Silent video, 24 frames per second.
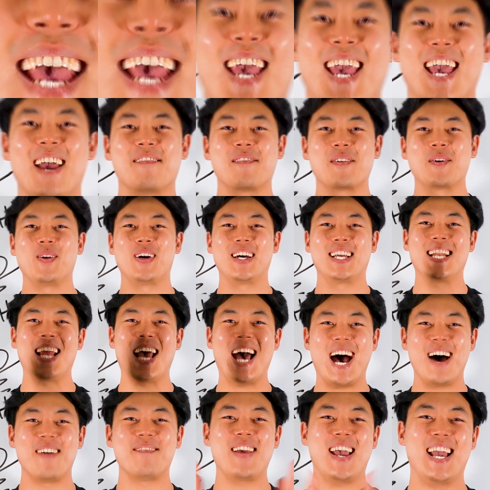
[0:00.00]
Hey everyone,
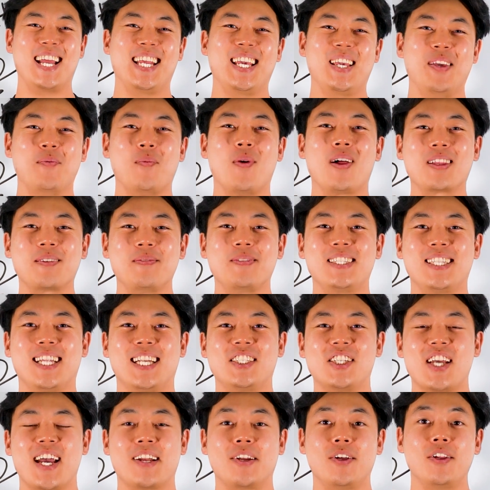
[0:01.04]
I'm Eddie. Welcome to
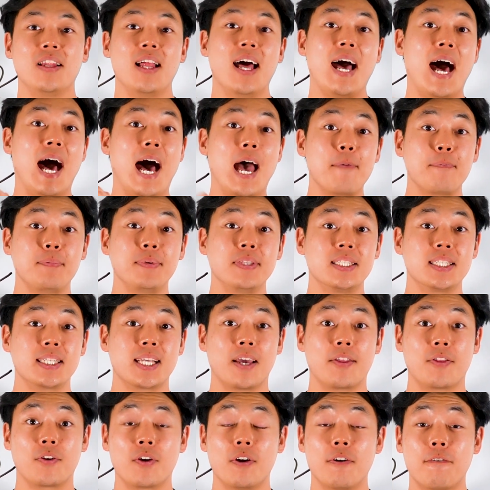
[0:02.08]
the channel. I put
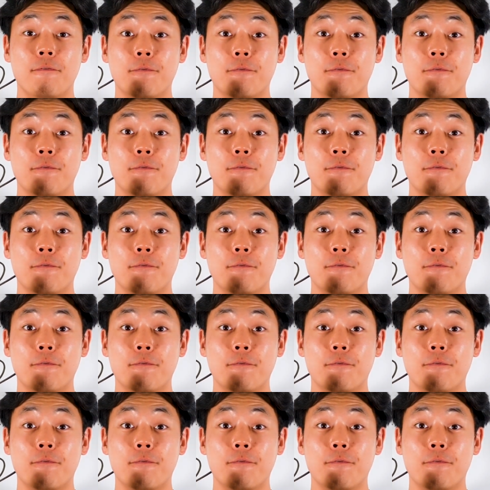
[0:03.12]
together a